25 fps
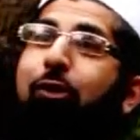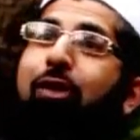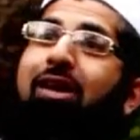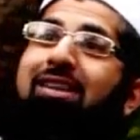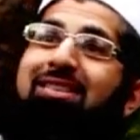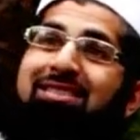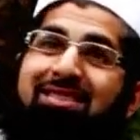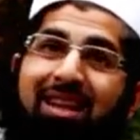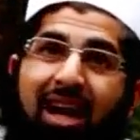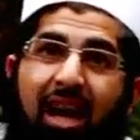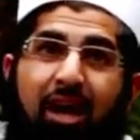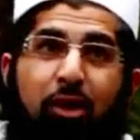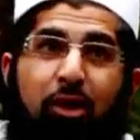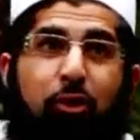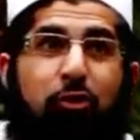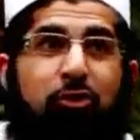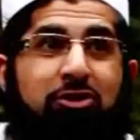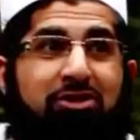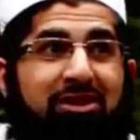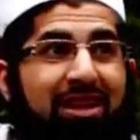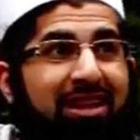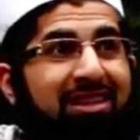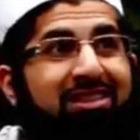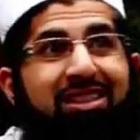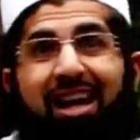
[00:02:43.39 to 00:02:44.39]
You can stand
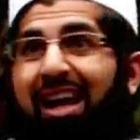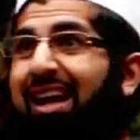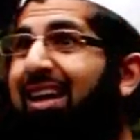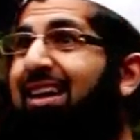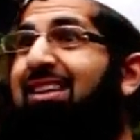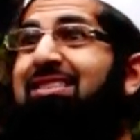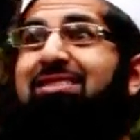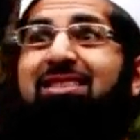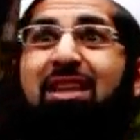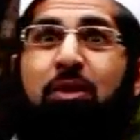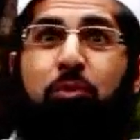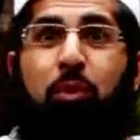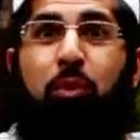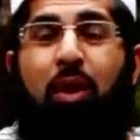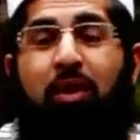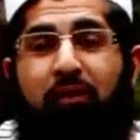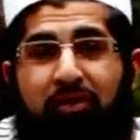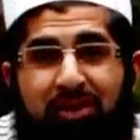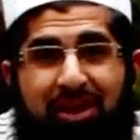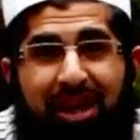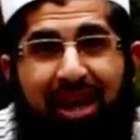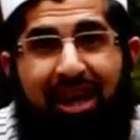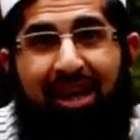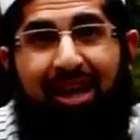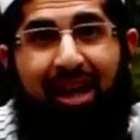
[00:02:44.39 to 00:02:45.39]
on stage, I can say
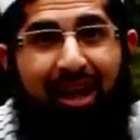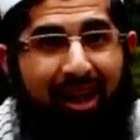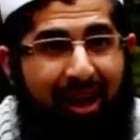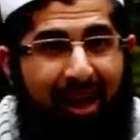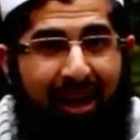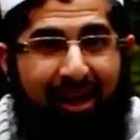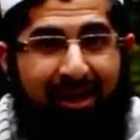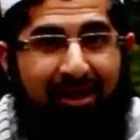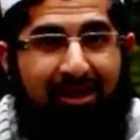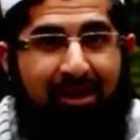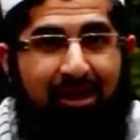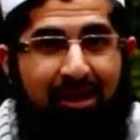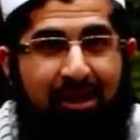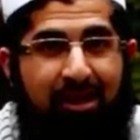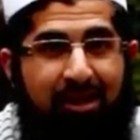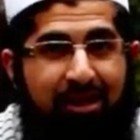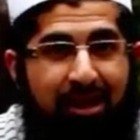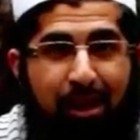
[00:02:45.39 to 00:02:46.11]
whatever the hell I like.